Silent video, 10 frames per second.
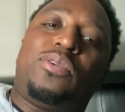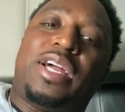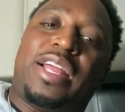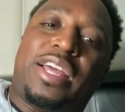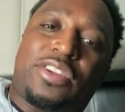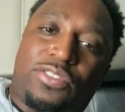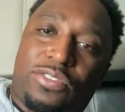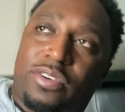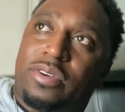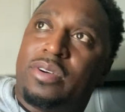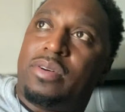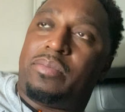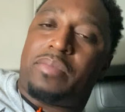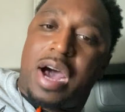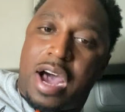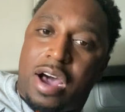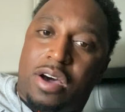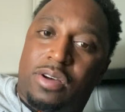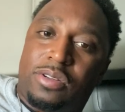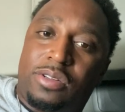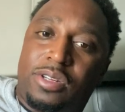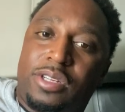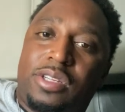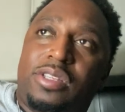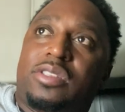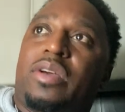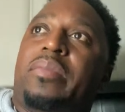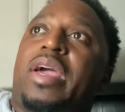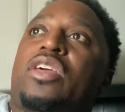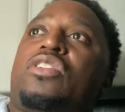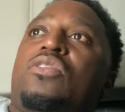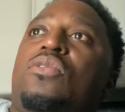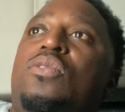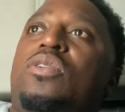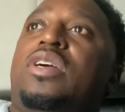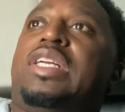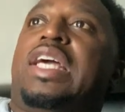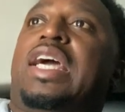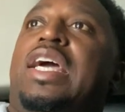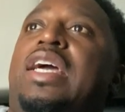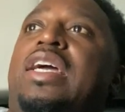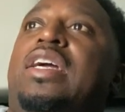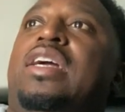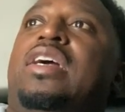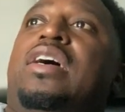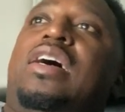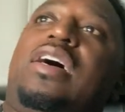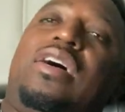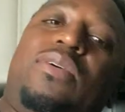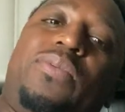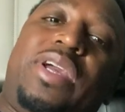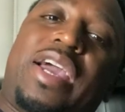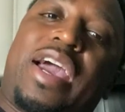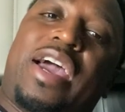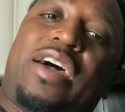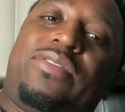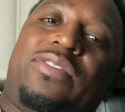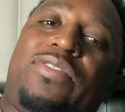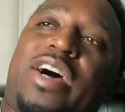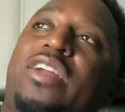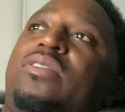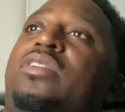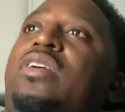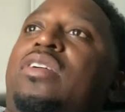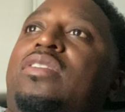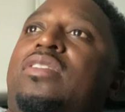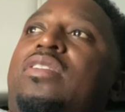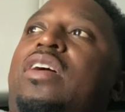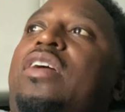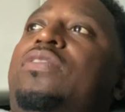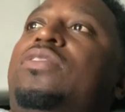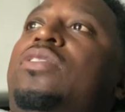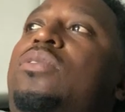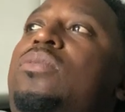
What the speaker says: that extra mile to make sure that we have the final things in life. So,